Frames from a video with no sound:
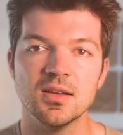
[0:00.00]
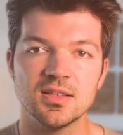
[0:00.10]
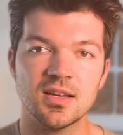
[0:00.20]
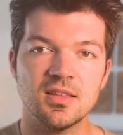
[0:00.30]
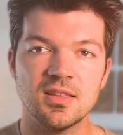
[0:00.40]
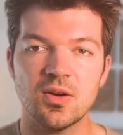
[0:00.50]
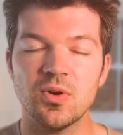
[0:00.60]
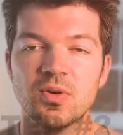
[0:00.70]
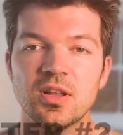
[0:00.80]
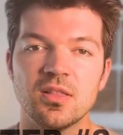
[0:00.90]
Second thing that we
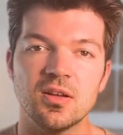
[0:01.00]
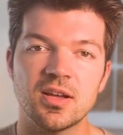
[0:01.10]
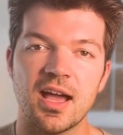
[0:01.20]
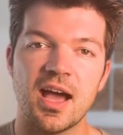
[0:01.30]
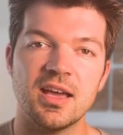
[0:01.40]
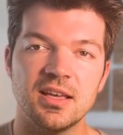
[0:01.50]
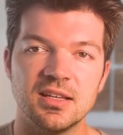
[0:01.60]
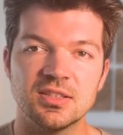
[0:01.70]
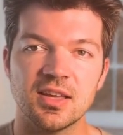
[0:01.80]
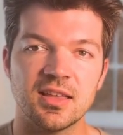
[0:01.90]
want to look at
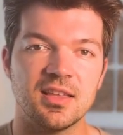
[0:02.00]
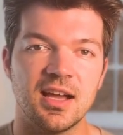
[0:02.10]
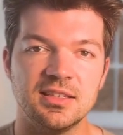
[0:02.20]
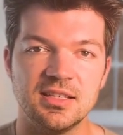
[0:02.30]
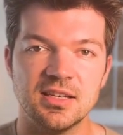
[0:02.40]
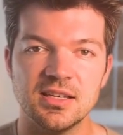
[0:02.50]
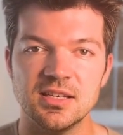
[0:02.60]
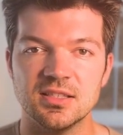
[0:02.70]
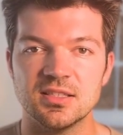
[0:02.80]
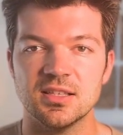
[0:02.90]
is like the idea
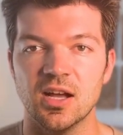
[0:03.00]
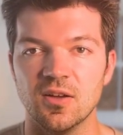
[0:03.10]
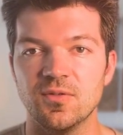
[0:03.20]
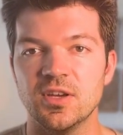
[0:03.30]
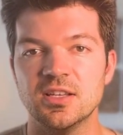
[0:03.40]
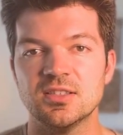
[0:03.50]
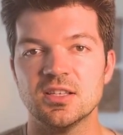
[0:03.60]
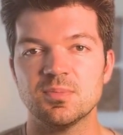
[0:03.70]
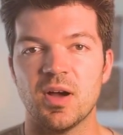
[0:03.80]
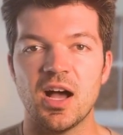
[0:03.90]
itself. Is
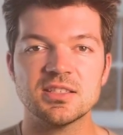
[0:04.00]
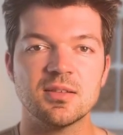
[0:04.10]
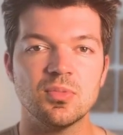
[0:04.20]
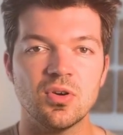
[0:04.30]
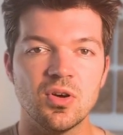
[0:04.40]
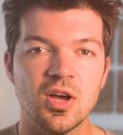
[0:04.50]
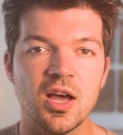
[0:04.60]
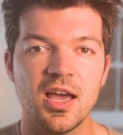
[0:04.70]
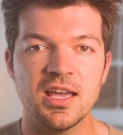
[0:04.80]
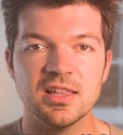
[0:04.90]
this possible?
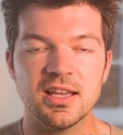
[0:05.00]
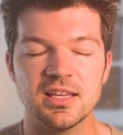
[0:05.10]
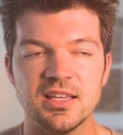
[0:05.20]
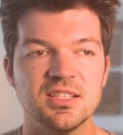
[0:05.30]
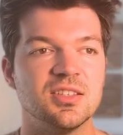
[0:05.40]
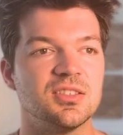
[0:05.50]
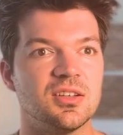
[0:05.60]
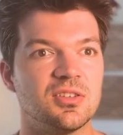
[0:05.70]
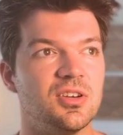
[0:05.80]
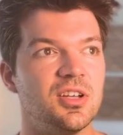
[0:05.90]
And like, is this a
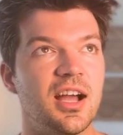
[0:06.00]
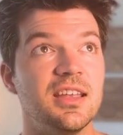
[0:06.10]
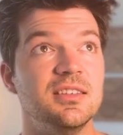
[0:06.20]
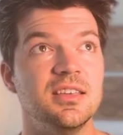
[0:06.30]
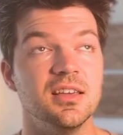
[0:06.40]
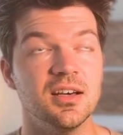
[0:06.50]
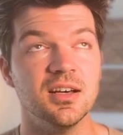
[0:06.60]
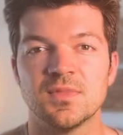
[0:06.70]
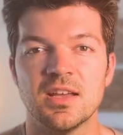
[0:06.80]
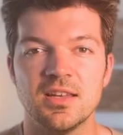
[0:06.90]
good idea?
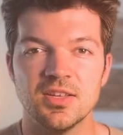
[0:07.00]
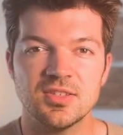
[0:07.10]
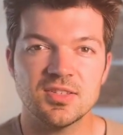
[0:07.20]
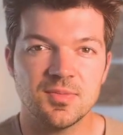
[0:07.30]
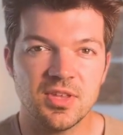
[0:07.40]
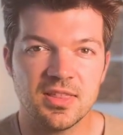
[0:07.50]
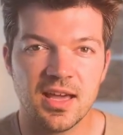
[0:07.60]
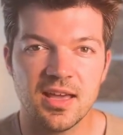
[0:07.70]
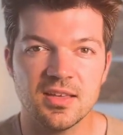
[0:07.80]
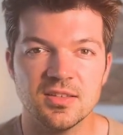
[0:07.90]
Now, this is something
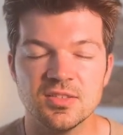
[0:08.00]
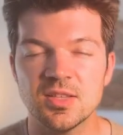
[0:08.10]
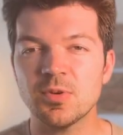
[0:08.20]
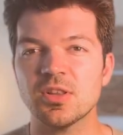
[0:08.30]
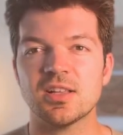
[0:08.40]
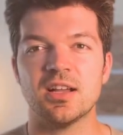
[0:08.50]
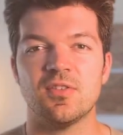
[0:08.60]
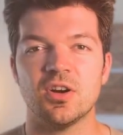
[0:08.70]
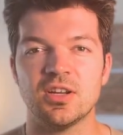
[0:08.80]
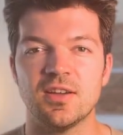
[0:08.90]
that is typically kind of
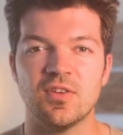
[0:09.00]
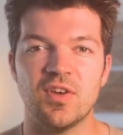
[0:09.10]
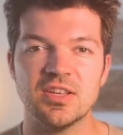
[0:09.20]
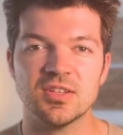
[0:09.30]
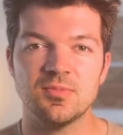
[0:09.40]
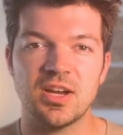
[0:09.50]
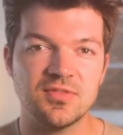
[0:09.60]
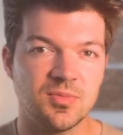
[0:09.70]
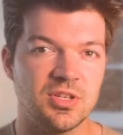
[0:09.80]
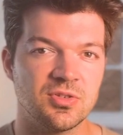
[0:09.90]
hard to give advice on, but I have
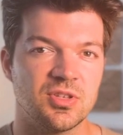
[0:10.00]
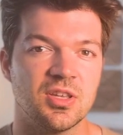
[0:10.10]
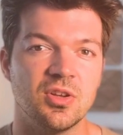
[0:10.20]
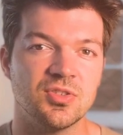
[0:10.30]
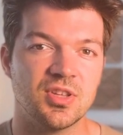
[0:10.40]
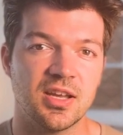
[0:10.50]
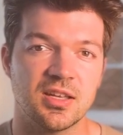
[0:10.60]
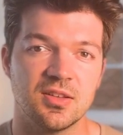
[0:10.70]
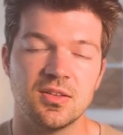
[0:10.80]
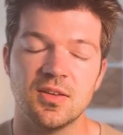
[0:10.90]
some interesting notes that I
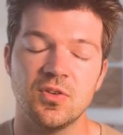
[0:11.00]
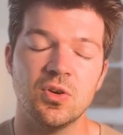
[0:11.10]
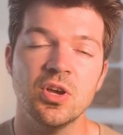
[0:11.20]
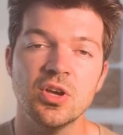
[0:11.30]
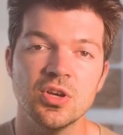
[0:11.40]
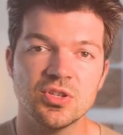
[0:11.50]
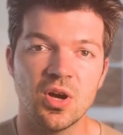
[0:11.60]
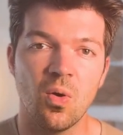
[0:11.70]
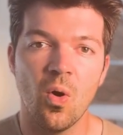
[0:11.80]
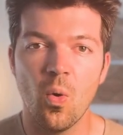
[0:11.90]
can give you.
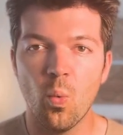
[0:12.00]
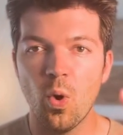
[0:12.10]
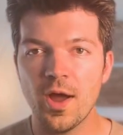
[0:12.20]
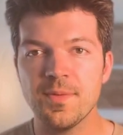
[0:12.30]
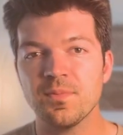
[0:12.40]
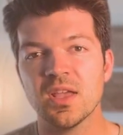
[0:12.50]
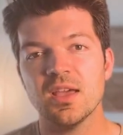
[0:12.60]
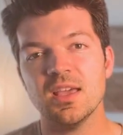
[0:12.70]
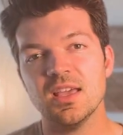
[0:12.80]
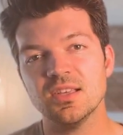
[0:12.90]
So one,
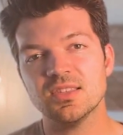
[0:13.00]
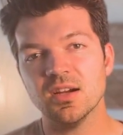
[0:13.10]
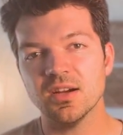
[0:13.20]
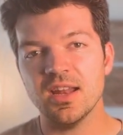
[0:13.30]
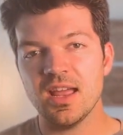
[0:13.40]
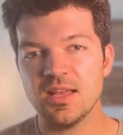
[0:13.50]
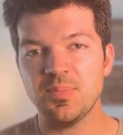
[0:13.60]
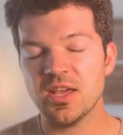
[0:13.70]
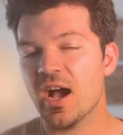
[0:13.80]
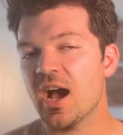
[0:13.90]
is there an
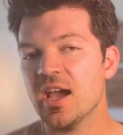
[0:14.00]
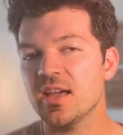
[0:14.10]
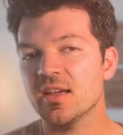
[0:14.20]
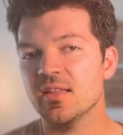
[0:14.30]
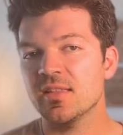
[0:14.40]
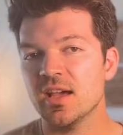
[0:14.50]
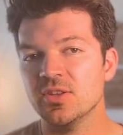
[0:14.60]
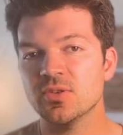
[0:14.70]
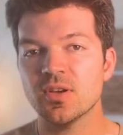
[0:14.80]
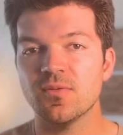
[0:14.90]
API that
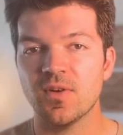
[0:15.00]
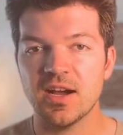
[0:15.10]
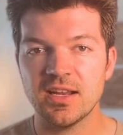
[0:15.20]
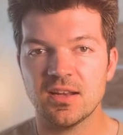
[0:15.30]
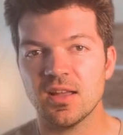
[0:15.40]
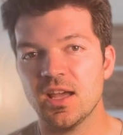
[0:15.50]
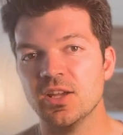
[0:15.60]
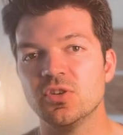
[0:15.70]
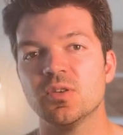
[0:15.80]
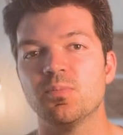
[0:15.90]
you can find
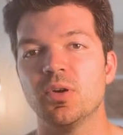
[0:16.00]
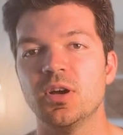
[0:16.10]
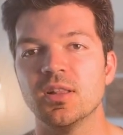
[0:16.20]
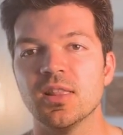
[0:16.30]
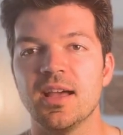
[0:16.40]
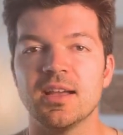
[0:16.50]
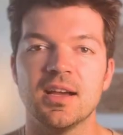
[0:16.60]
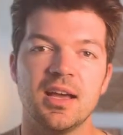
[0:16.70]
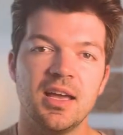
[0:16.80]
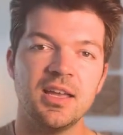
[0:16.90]
and you can put like
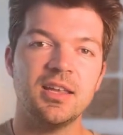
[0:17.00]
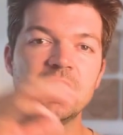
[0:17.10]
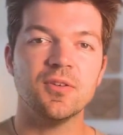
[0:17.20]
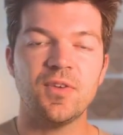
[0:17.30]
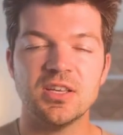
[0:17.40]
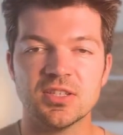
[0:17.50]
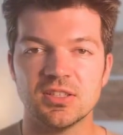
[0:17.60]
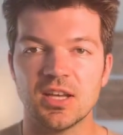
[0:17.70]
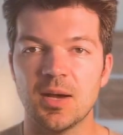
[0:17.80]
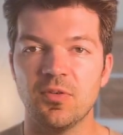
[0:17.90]
an interface on
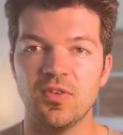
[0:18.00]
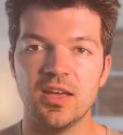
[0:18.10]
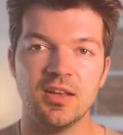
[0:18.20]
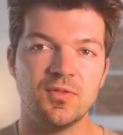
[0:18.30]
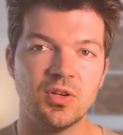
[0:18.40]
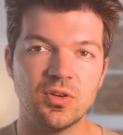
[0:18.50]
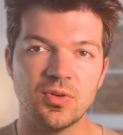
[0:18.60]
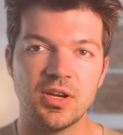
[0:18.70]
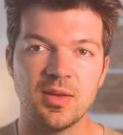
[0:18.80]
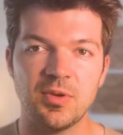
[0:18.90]
top of it? And if you don't know
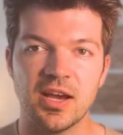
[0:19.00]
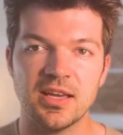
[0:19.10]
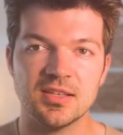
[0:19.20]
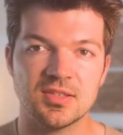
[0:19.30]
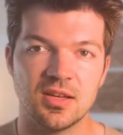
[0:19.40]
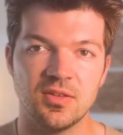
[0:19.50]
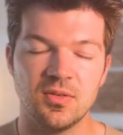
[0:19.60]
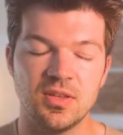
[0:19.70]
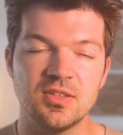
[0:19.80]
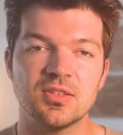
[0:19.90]
what an API is,
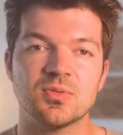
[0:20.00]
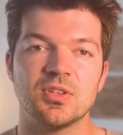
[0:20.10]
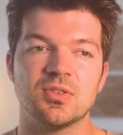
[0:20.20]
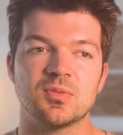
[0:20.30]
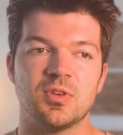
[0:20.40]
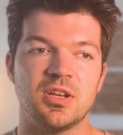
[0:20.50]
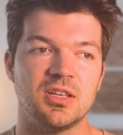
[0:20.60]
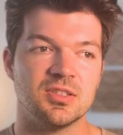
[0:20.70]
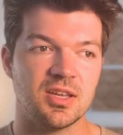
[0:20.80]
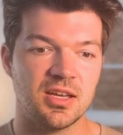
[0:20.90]
the easiest way to explain it
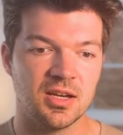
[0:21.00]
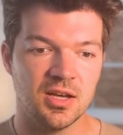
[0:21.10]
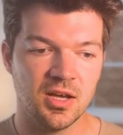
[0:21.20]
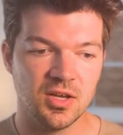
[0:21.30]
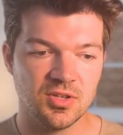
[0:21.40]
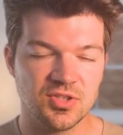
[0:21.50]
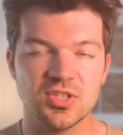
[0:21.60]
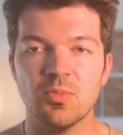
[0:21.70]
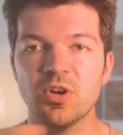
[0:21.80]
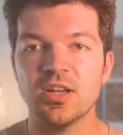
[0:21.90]
is like
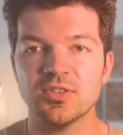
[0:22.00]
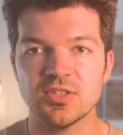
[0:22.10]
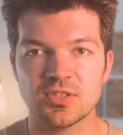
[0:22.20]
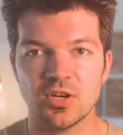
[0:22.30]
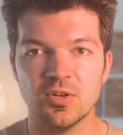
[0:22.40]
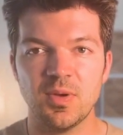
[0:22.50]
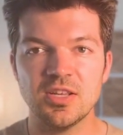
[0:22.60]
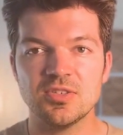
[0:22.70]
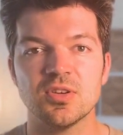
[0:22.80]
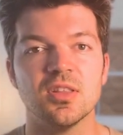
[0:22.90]
someone else's code
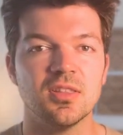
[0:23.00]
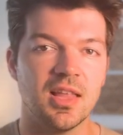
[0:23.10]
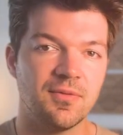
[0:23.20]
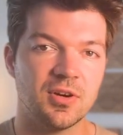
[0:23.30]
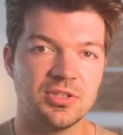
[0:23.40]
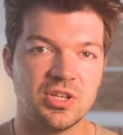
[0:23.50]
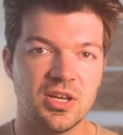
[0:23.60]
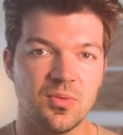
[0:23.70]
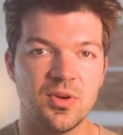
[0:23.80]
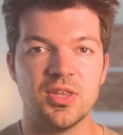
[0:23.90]
base, you can leverage
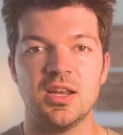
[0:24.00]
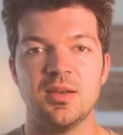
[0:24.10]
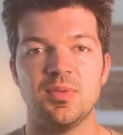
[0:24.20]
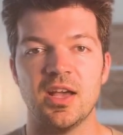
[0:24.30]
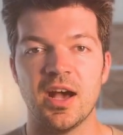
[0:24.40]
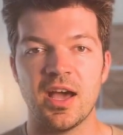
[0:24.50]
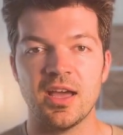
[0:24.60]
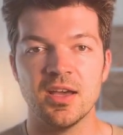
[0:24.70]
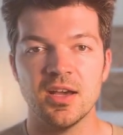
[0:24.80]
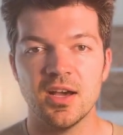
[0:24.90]
it with an API.
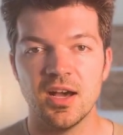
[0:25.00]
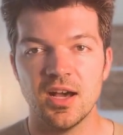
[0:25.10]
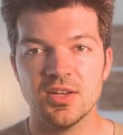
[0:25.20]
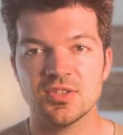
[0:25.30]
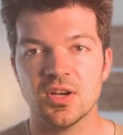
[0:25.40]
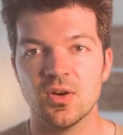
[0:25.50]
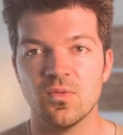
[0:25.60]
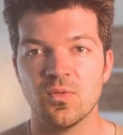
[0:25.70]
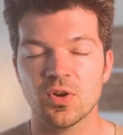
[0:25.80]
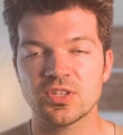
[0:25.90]
Uh, so
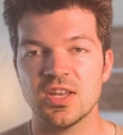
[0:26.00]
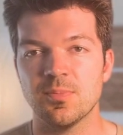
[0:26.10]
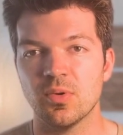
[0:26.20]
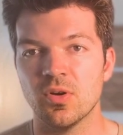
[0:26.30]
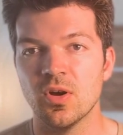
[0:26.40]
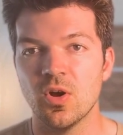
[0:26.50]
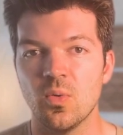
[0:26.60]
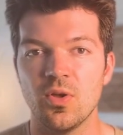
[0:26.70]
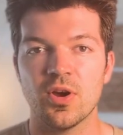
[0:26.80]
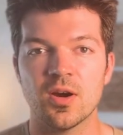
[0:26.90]
for example,
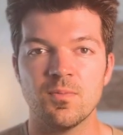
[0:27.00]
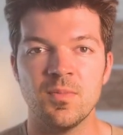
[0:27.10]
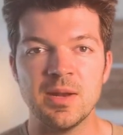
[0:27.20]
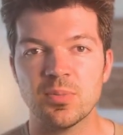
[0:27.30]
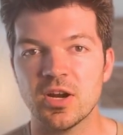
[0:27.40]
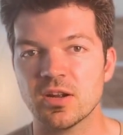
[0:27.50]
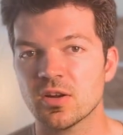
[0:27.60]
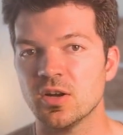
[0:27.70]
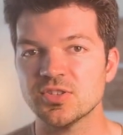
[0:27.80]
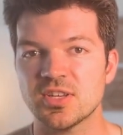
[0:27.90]
with our main product,
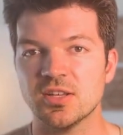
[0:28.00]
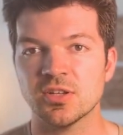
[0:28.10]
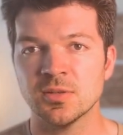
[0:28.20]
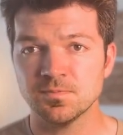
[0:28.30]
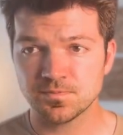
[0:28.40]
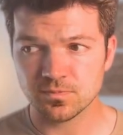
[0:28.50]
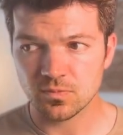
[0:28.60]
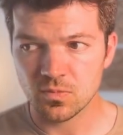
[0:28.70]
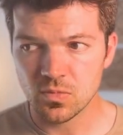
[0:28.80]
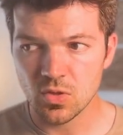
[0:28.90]
CallScaler,
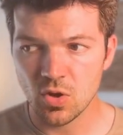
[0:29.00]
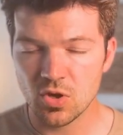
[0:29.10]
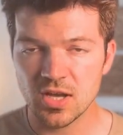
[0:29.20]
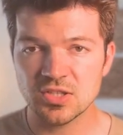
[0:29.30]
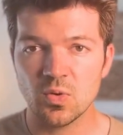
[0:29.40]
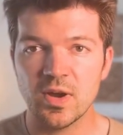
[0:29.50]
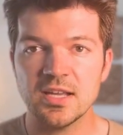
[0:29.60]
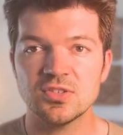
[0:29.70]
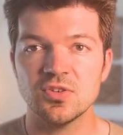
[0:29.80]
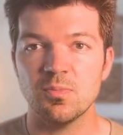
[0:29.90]
it's a
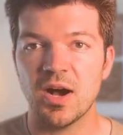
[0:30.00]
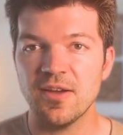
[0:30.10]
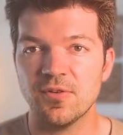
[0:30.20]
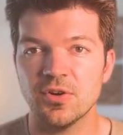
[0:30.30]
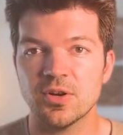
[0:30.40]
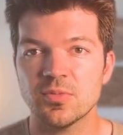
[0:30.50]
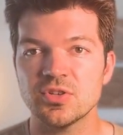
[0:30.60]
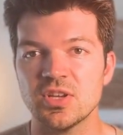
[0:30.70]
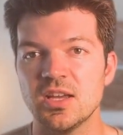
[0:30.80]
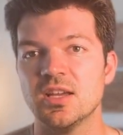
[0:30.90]
way to buy phone
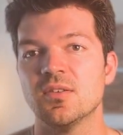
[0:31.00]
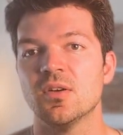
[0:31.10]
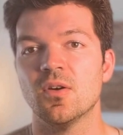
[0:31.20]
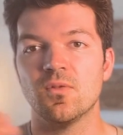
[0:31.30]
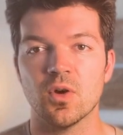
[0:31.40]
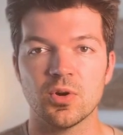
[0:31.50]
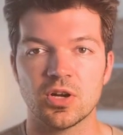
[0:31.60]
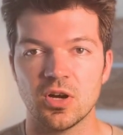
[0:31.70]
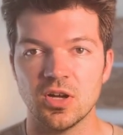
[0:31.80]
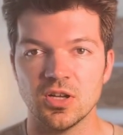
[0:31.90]
numbers and forward
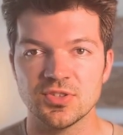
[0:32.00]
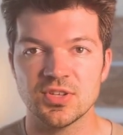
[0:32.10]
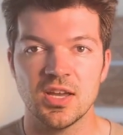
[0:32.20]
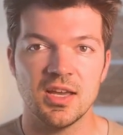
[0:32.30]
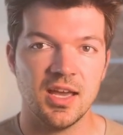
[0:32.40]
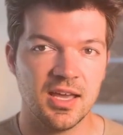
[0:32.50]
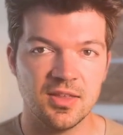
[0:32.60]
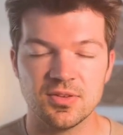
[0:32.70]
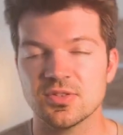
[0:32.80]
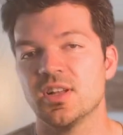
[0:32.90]
calls.
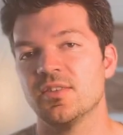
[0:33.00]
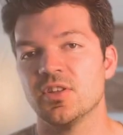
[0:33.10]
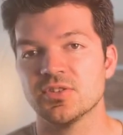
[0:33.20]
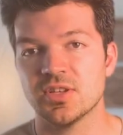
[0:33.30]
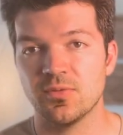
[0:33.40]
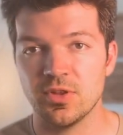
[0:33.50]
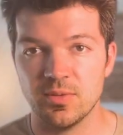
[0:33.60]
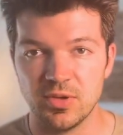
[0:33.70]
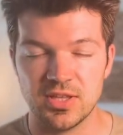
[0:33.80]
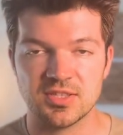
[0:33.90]
And there's a lot of other stuff with
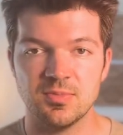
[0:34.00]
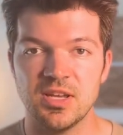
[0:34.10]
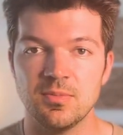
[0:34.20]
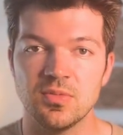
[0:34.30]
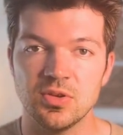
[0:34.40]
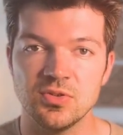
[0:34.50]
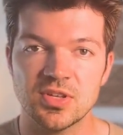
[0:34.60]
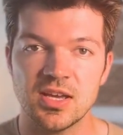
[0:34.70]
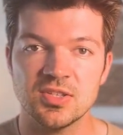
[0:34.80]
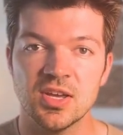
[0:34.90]
it, but that's the main use
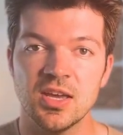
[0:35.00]
case.